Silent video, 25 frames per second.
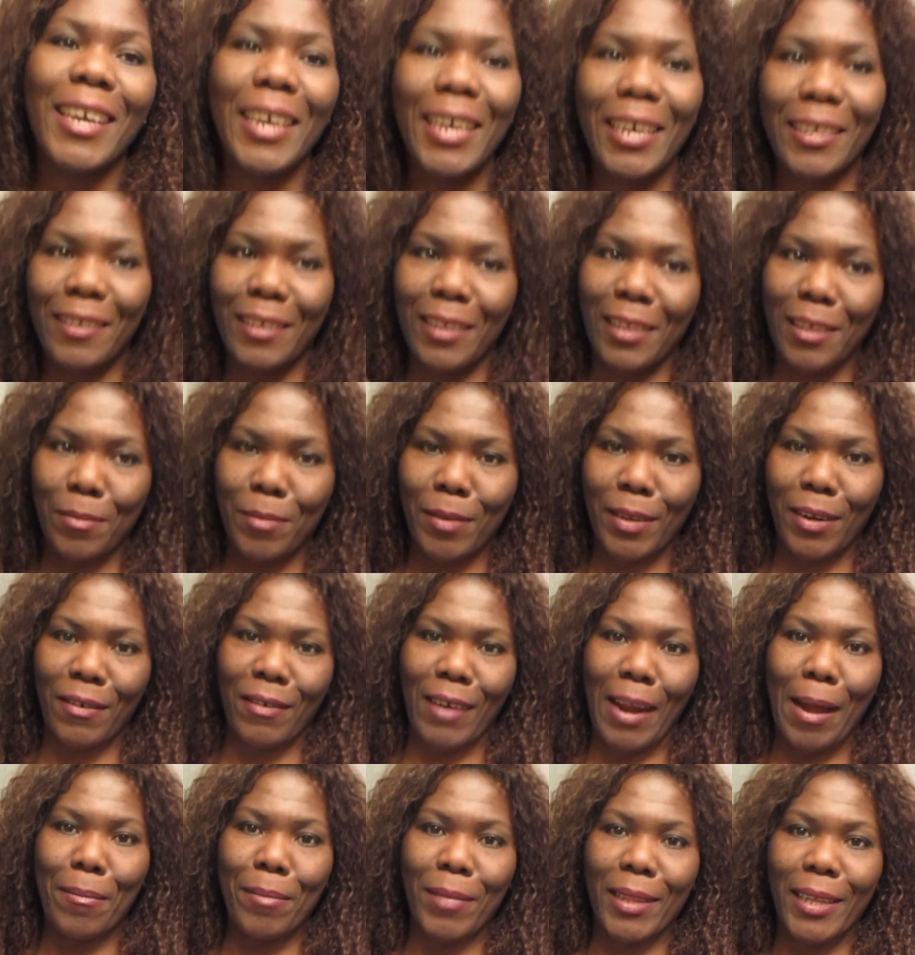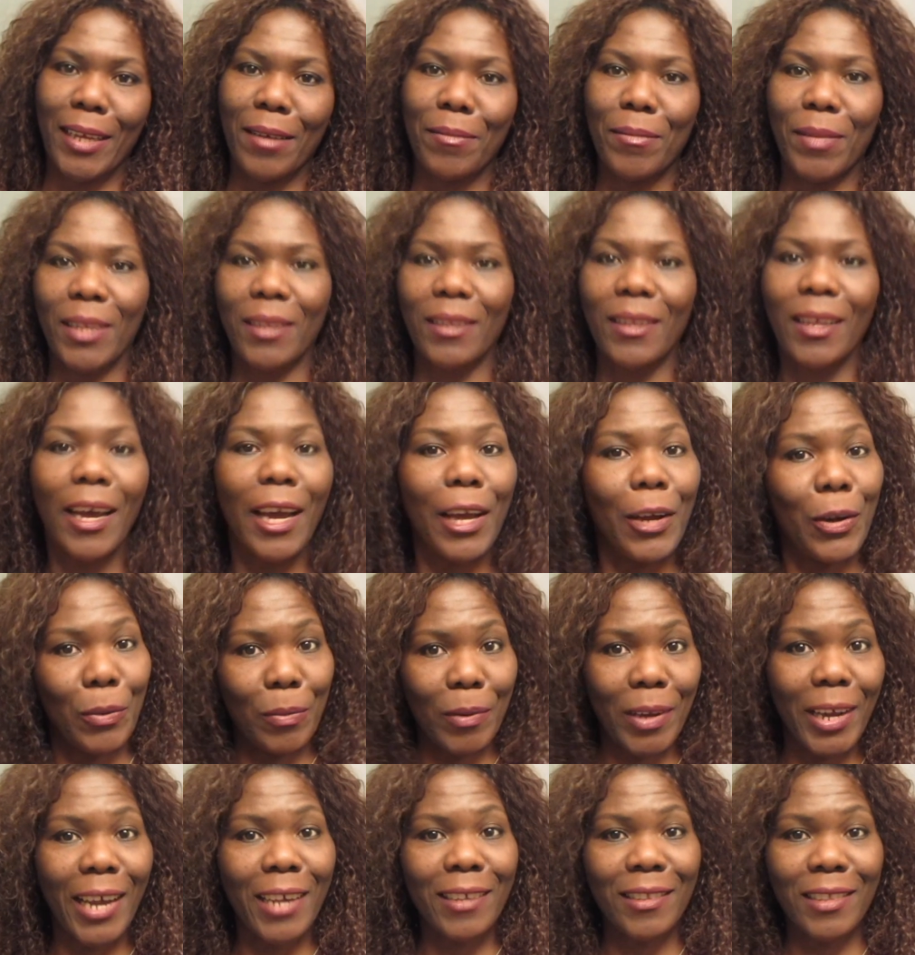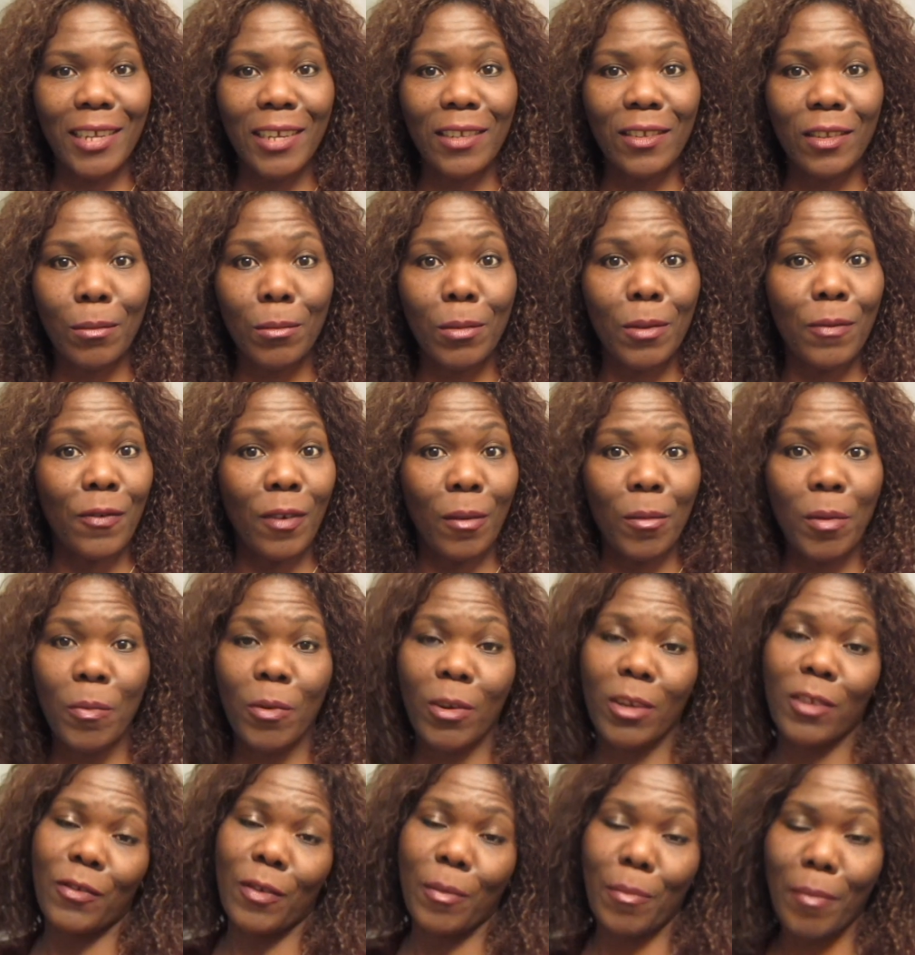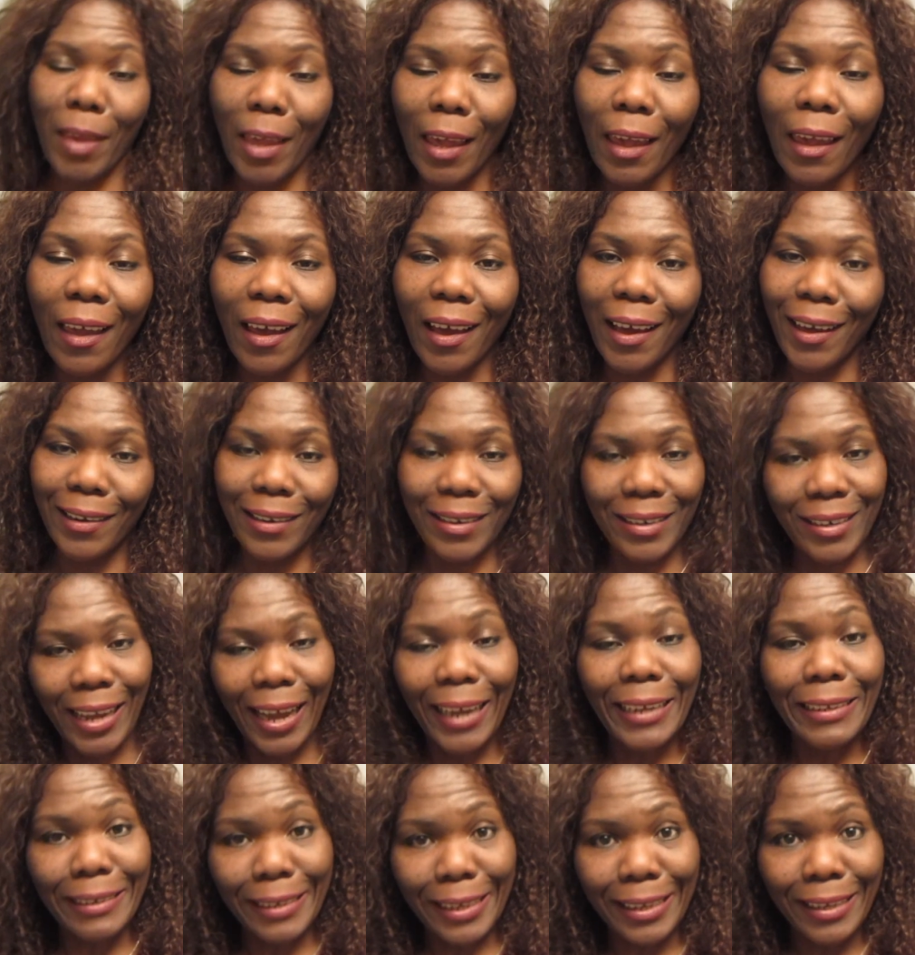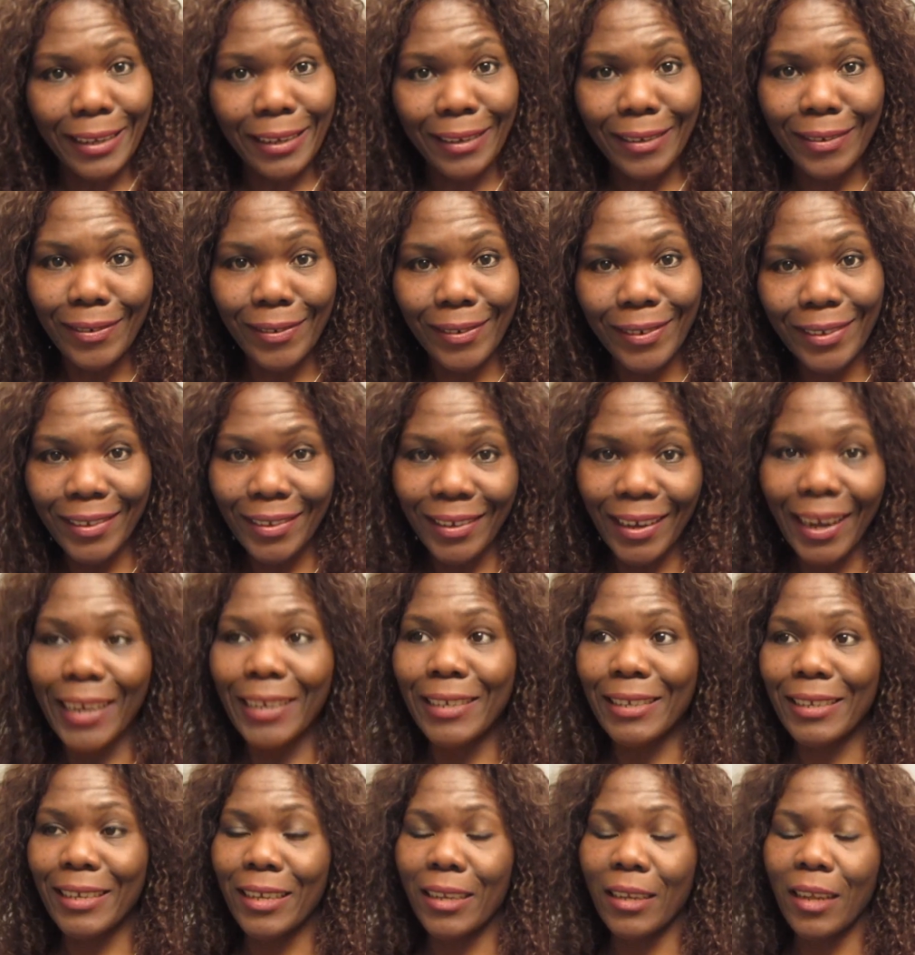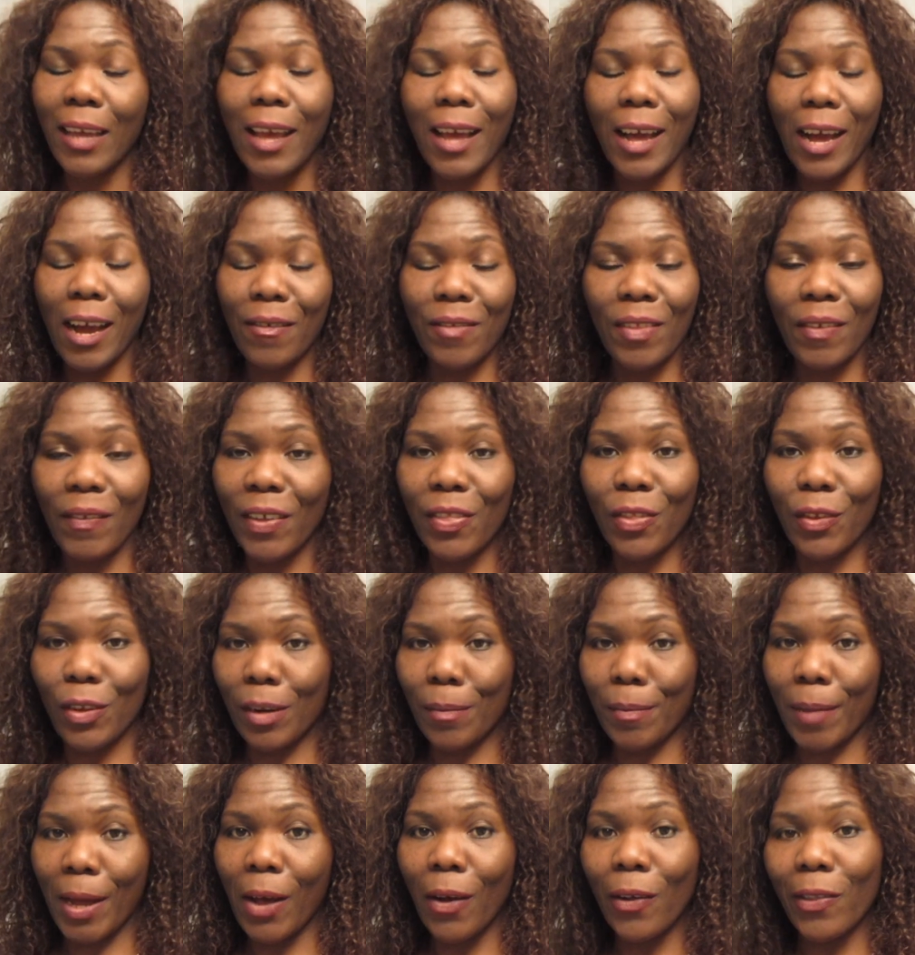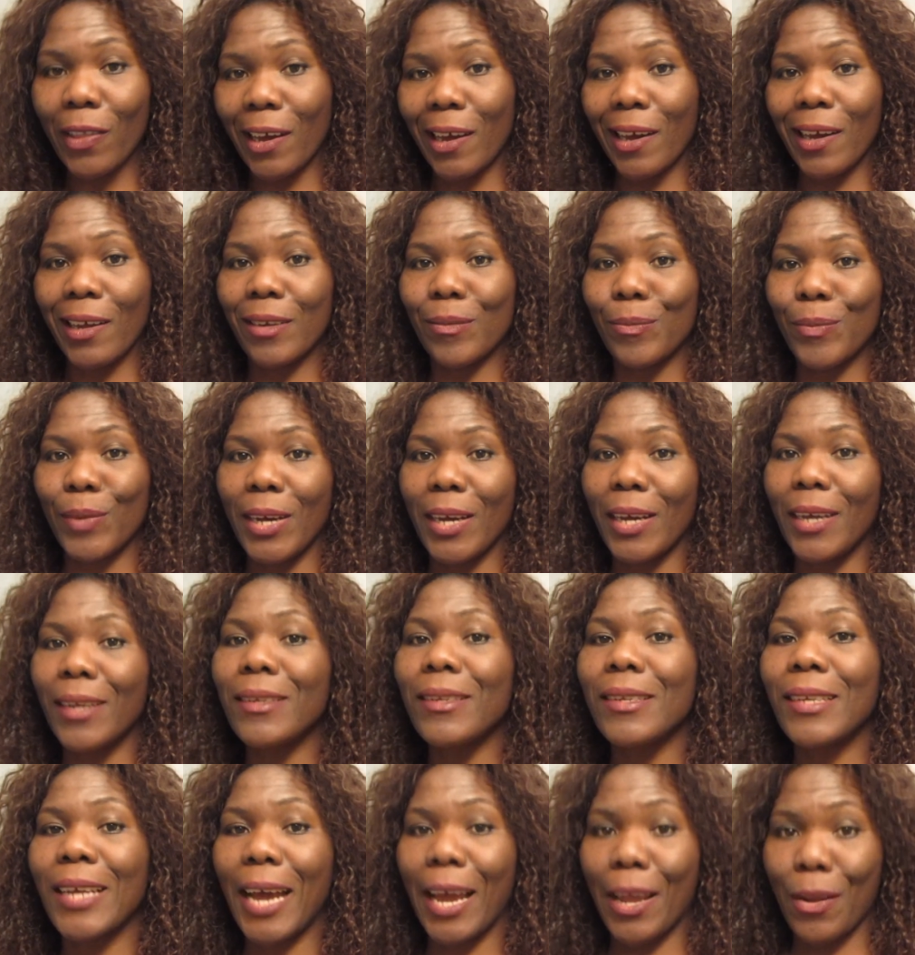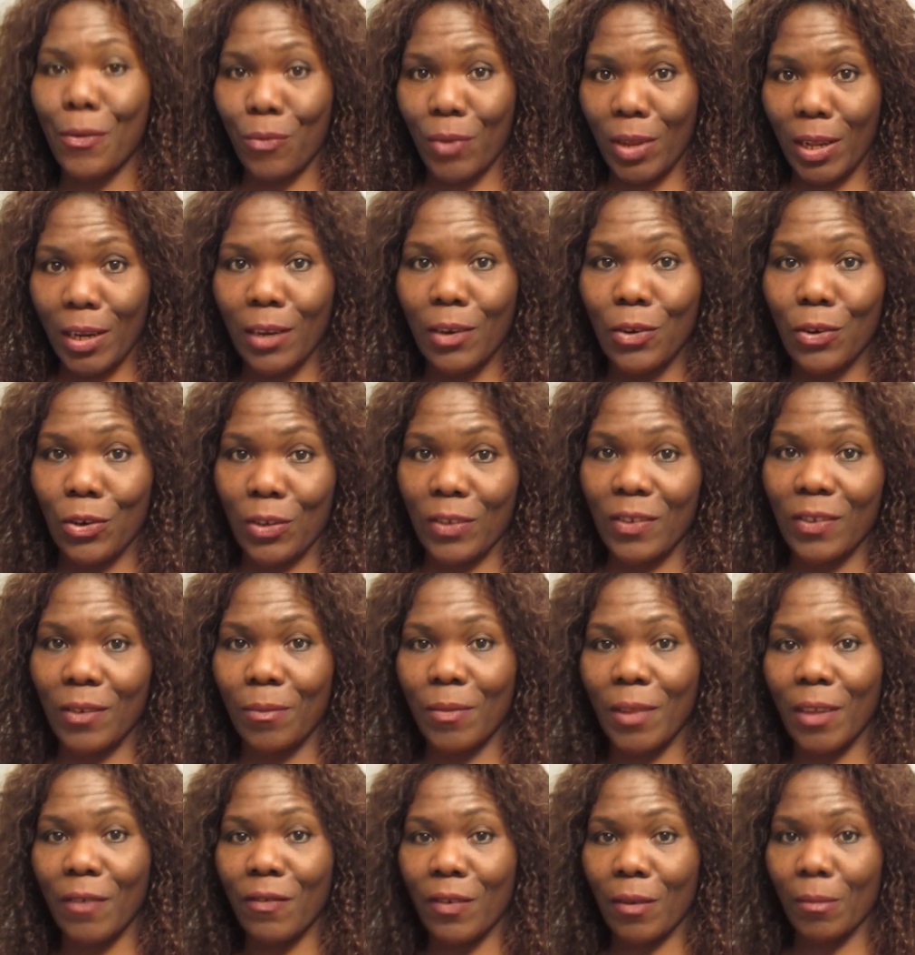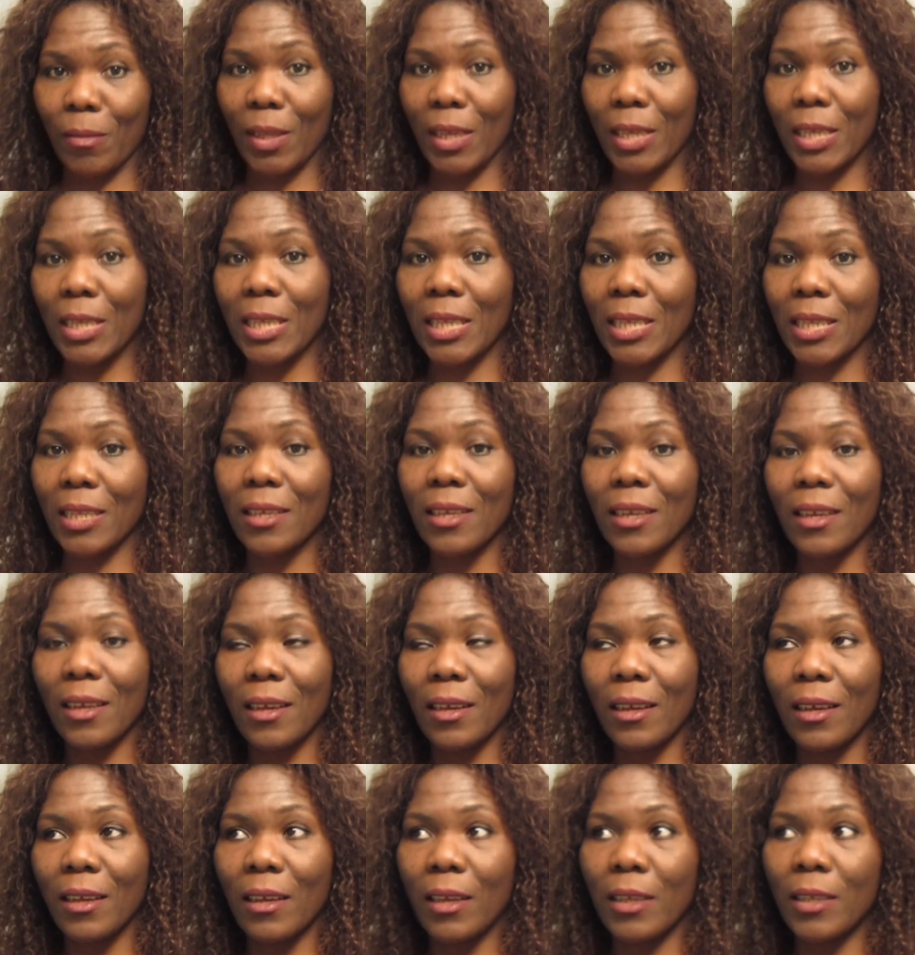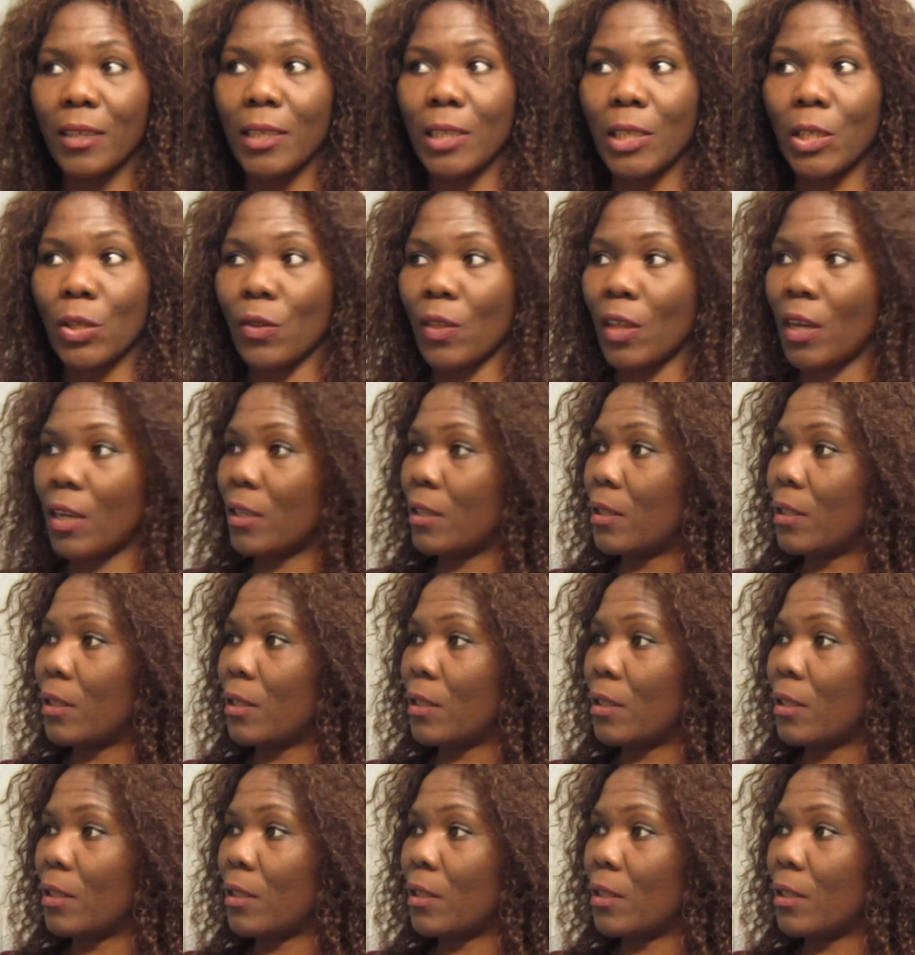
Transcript: It's a little bit rambling, but I hope you guys learned something from it, because for me, I did. I've never thought about that, but I really learned something from this. So